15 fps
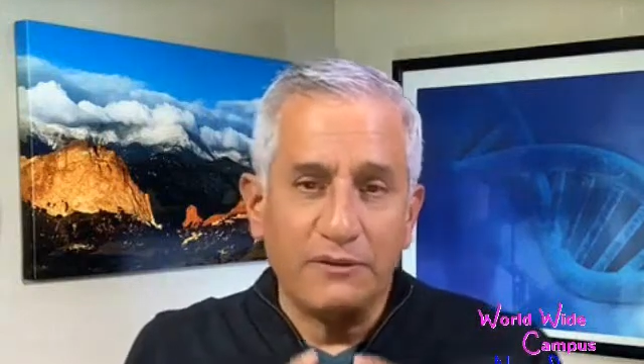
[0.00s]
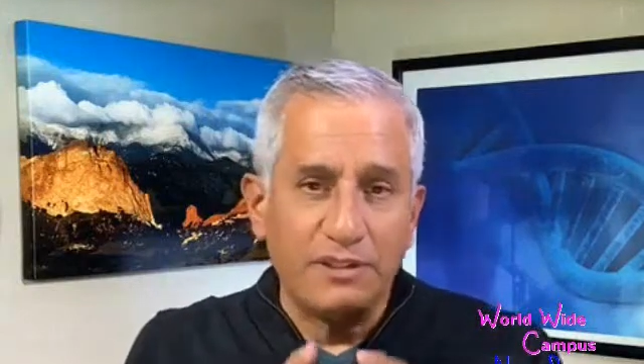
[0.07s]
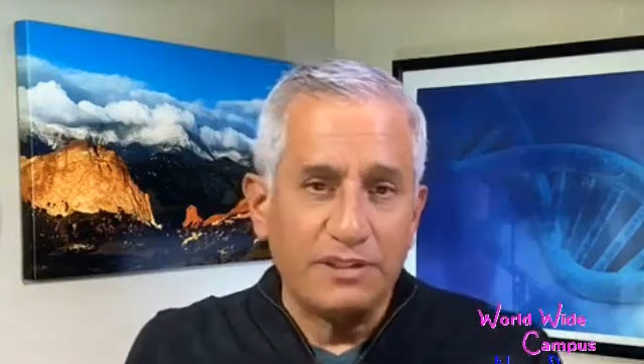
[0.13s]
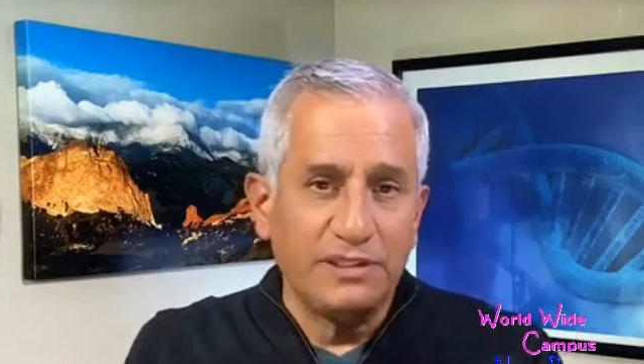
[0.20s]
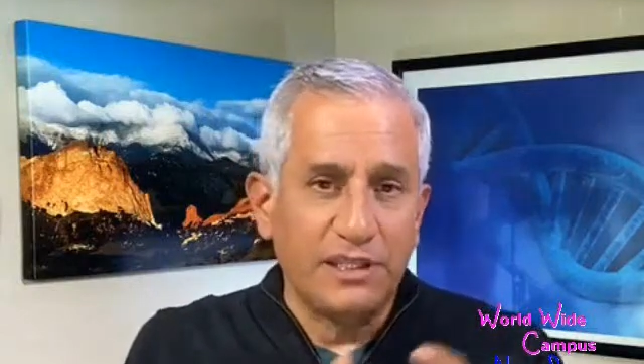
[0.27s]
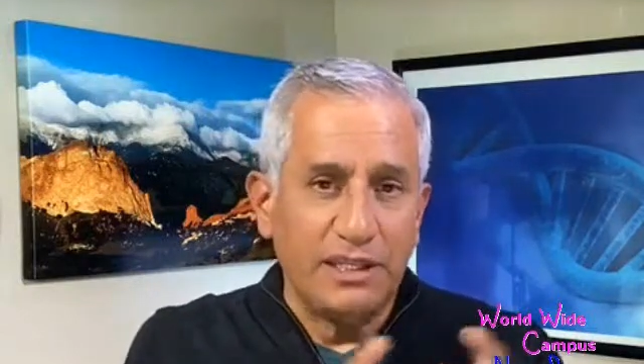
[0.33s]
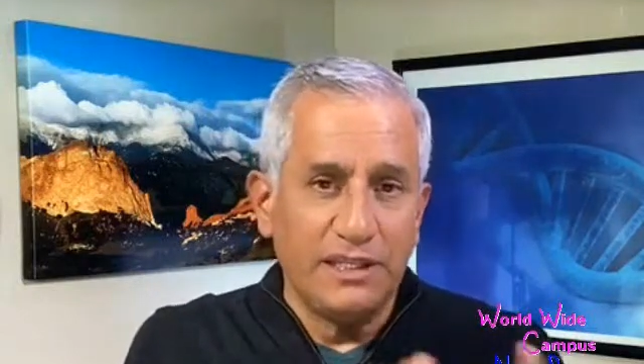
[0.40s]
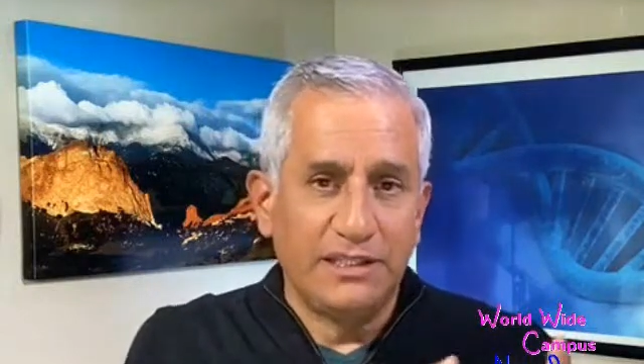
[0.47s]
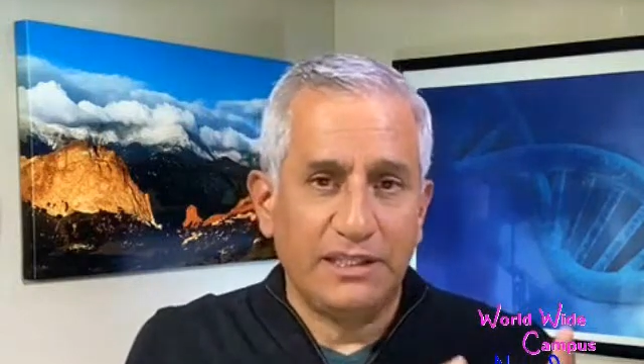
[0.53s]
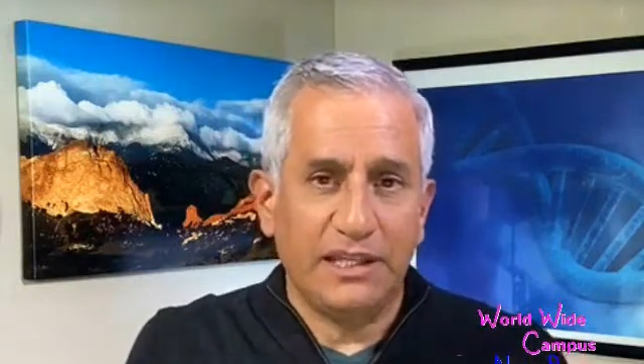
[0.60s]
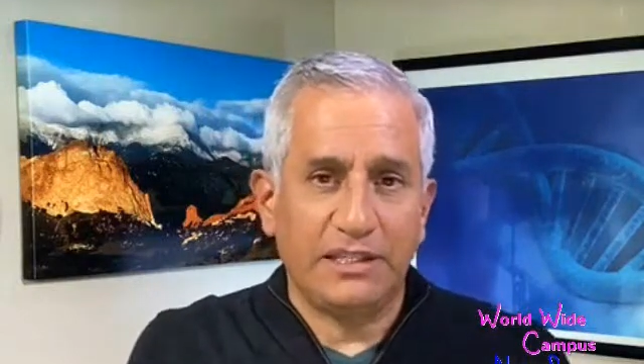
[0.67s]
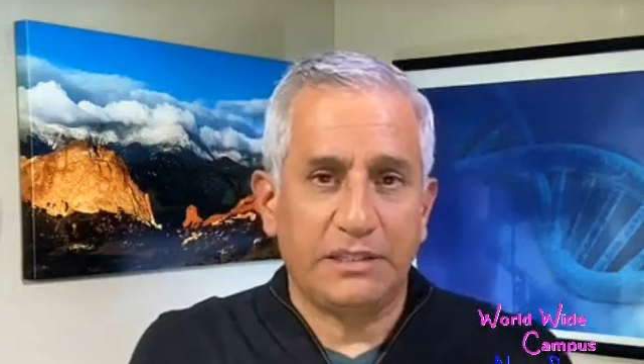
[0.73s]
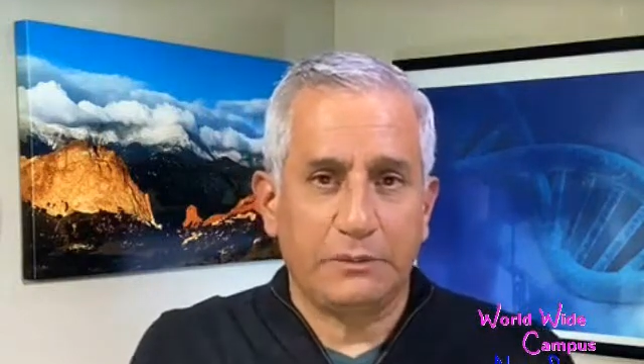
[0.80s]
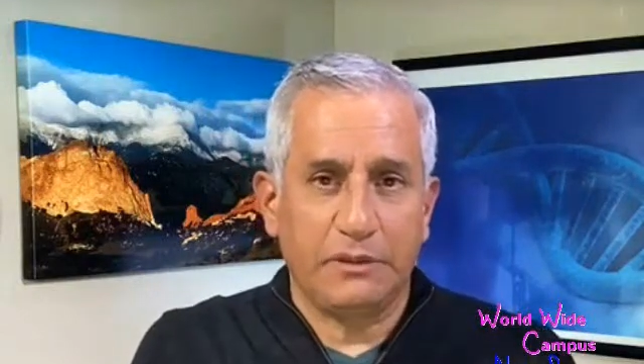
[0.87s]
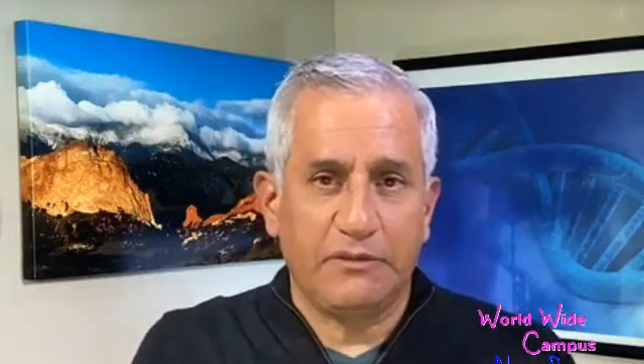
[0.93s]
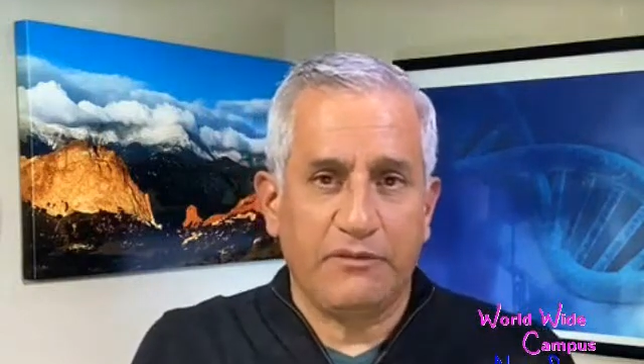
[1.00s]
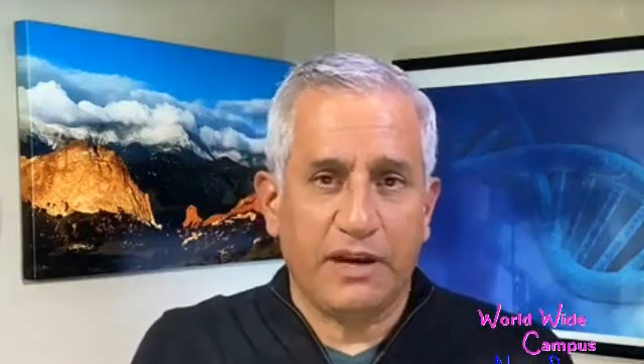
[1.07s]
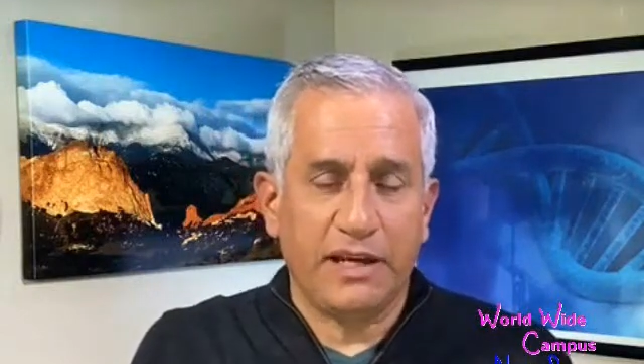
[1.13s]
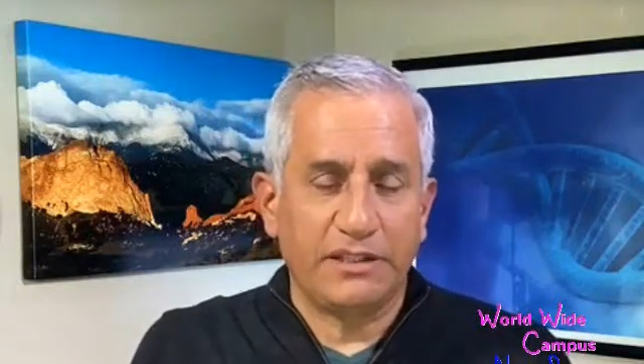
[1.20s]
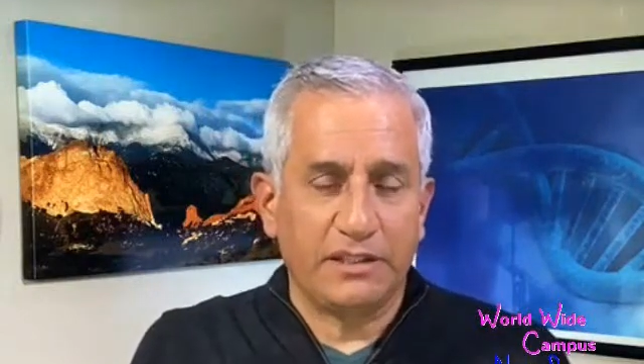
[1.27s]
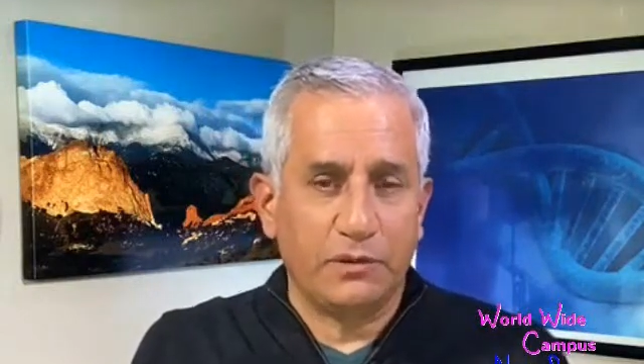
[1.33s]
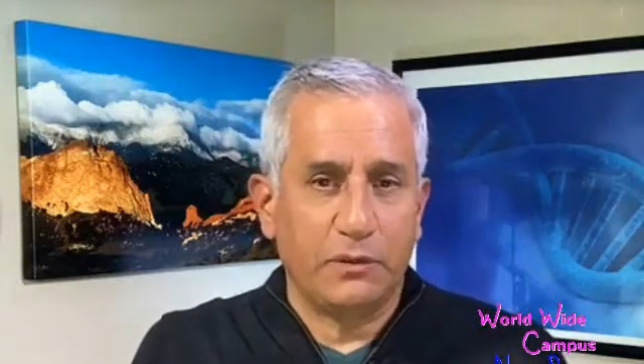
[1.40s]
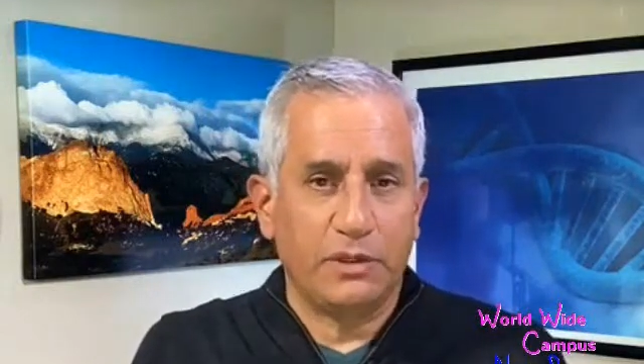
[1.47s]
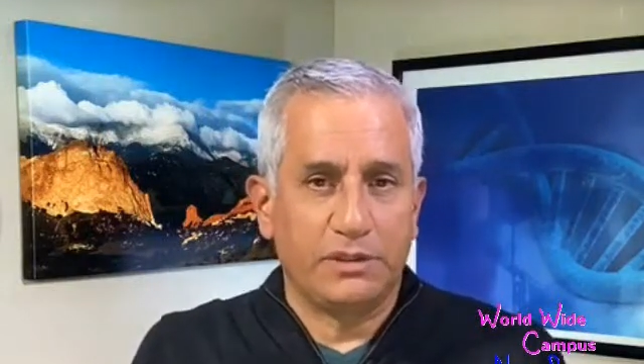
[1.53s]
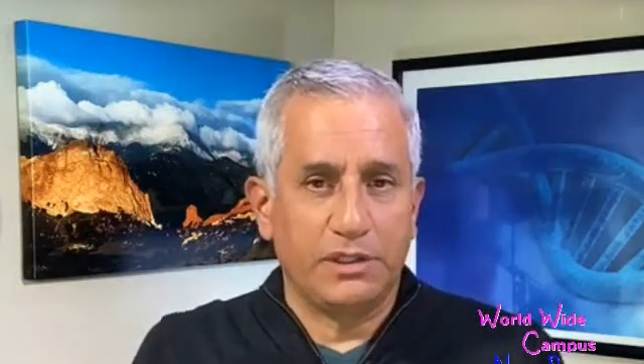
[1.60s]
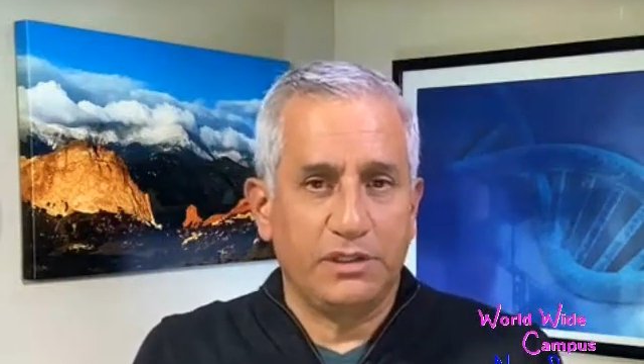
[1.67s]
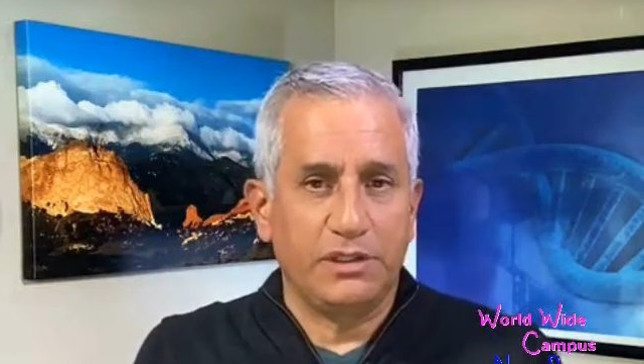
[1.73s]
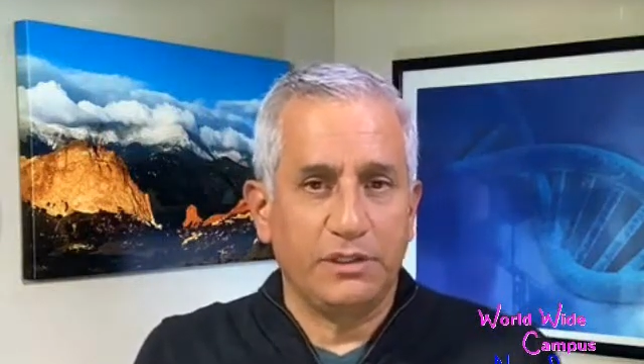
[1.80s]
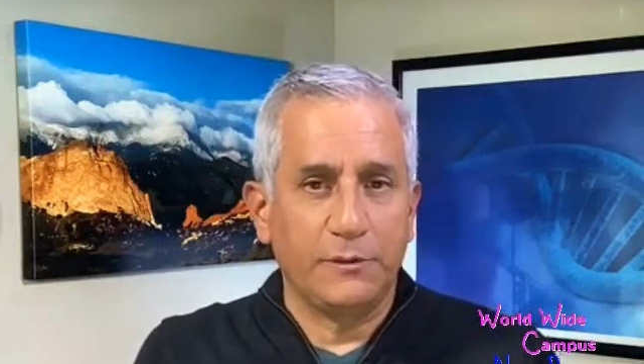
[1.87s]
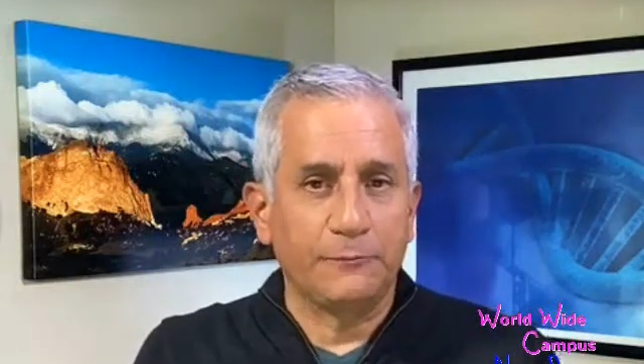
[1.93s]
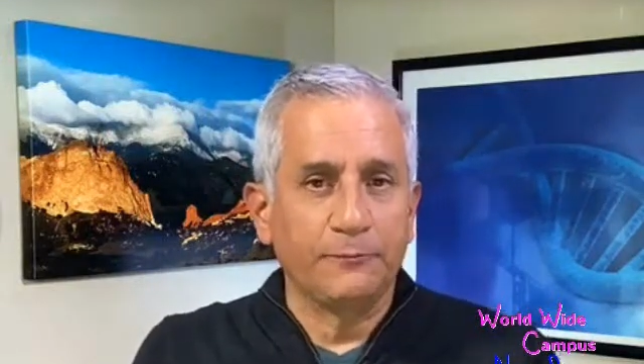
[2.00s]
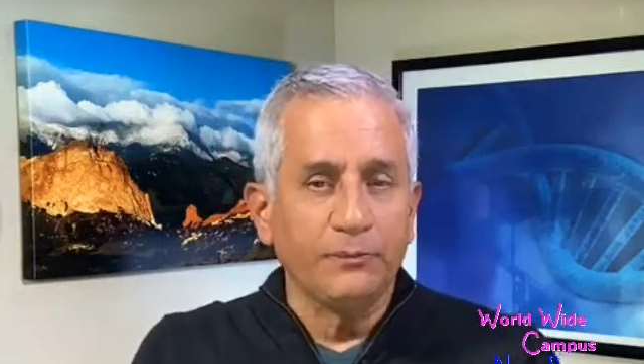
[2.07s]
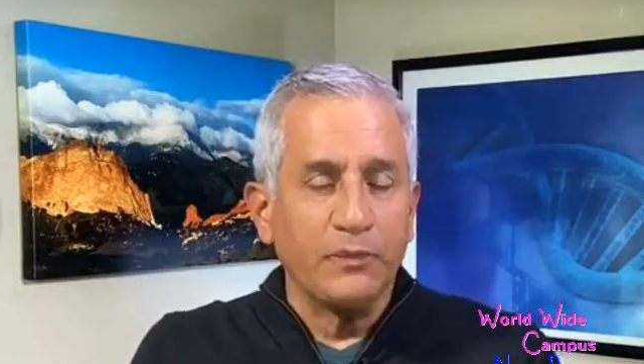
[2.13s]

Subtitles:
the CDC some advice on what to do,